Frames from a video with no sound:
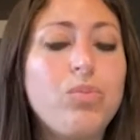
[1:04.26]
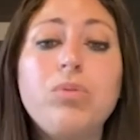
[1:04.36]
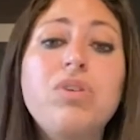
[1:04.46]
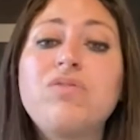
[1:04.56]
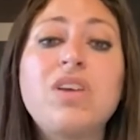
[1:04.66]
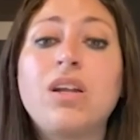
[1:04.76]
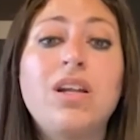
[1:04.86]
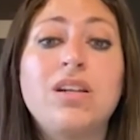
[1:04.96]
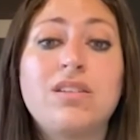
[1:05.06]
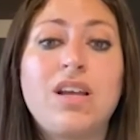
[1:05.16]
we would have done it
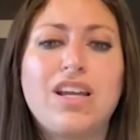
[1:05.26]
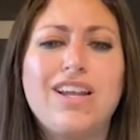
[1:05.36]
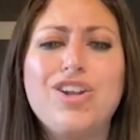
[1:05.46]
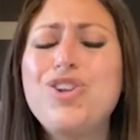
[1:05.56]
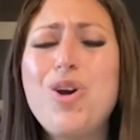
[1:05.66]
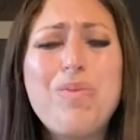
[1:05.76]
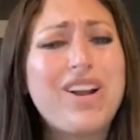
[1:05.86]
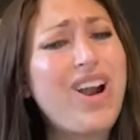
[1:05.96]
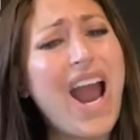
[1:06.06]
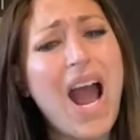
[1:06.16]
in a second, no
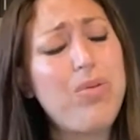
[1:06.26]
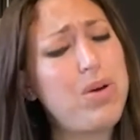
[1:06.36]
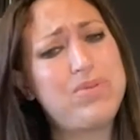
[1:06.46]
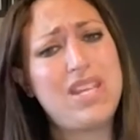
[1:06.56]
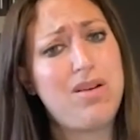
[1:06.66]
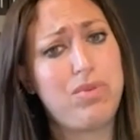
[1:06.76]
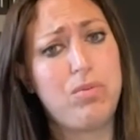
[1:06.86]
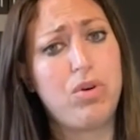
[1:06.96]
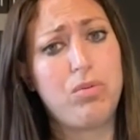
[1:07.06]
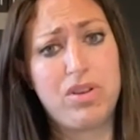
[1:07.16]
matter how upset we
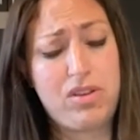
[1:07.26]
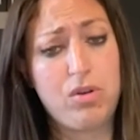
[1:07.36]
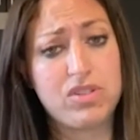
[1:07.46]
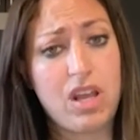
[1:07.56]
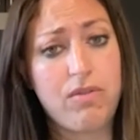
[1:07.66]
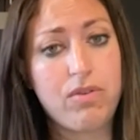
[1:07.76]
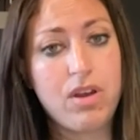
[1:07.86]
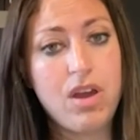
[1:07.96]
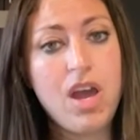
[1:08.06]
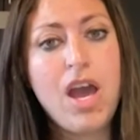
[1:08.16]
were with Yosef.
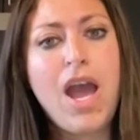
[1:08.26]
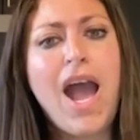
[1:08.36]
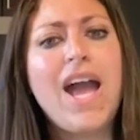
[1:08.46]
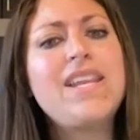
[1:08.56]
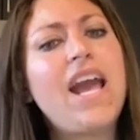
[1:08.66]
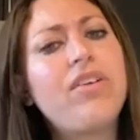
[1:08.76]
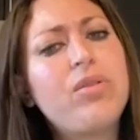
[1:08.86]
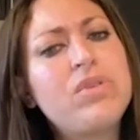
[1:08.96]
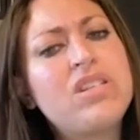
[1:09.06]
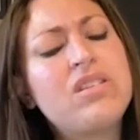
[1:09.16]
And now
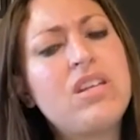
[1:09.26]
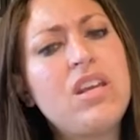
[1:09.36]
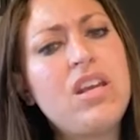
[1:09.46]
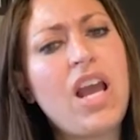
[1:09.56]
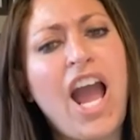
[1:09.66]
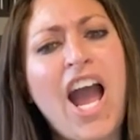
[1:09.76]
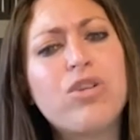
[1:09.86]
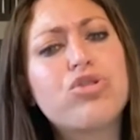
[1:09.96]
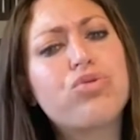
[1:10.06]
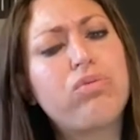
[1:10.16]
that we see how
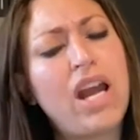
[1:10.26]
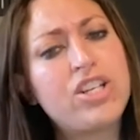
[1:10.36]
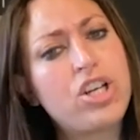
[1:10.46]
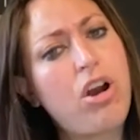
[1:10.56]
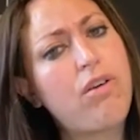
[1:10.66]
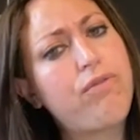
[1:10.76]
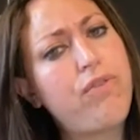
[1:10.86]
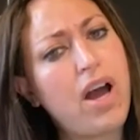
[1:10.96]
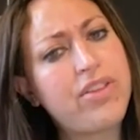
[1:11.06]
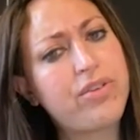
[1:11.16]
tragic our
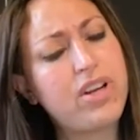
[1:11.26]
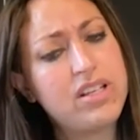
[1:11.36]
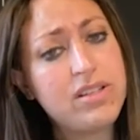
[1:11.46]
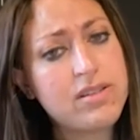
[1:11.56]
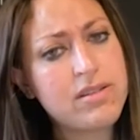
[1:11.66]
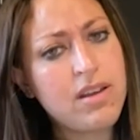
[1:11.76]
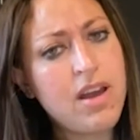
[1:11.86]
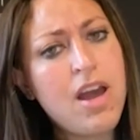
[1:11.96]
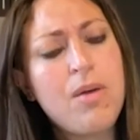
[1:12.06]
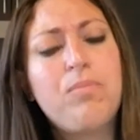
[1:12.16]
father is
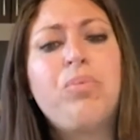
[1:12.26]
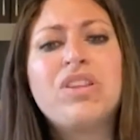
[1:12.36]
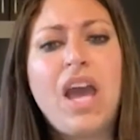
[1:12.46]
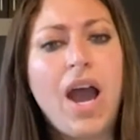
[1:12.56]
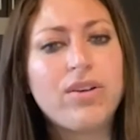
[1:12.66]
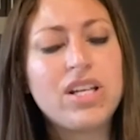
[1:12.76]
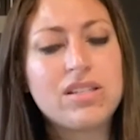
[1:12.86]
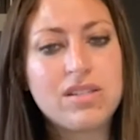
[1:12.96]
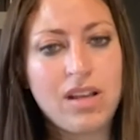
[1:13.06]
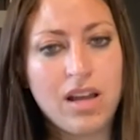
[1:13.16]
without his
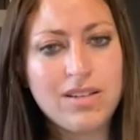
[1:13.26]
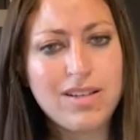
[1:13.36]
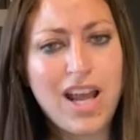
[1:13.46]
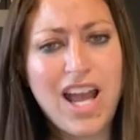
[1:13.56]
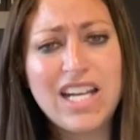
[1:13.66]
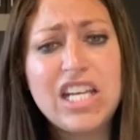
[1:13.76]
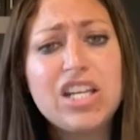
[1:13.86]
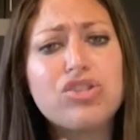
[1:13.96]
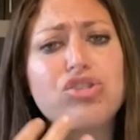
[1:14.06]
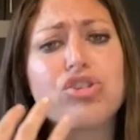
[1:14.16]
son, and he
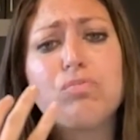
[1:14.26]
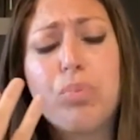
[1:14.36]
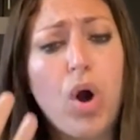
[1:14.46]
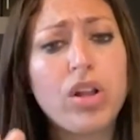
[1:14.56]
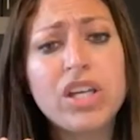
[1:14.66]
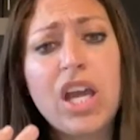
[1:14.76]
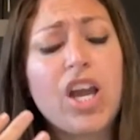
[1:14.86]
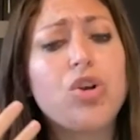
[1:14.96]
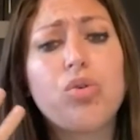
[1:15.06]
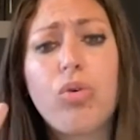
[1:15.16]
is just bawling
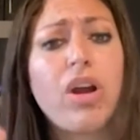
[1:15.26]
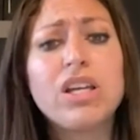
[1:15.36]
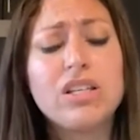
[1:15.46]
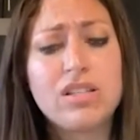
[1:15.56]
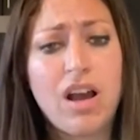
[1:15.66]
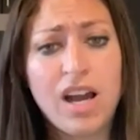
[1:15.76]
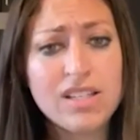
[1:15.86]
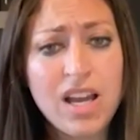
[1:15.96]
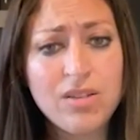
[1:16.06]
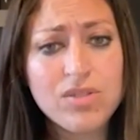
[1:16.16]
and crying his
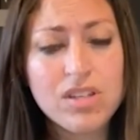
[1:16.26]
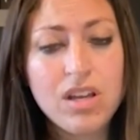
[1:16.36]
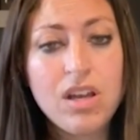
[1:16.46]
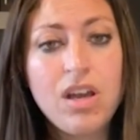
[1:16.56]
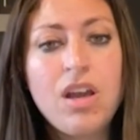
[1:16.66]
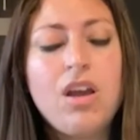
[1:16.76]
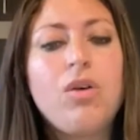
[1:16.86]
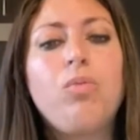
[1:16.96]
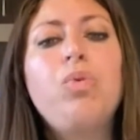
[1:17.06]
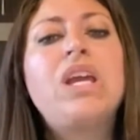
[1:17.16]
eyes out,
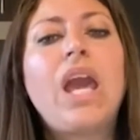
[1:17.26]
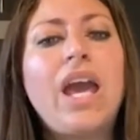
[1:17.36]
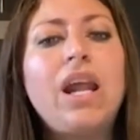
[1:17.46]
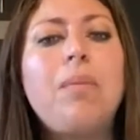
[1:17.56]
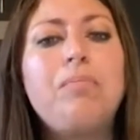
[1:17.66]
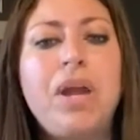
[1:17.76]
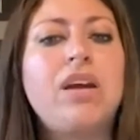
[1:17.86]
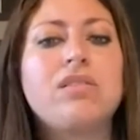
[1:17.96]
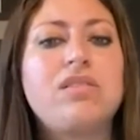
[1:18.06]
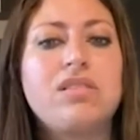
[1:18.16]
we cannot
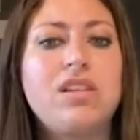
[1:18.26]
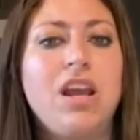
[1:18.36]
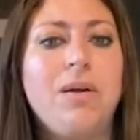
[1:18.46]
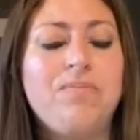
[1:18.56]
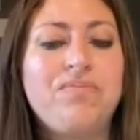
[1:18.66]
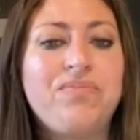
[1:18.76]
bear to see it.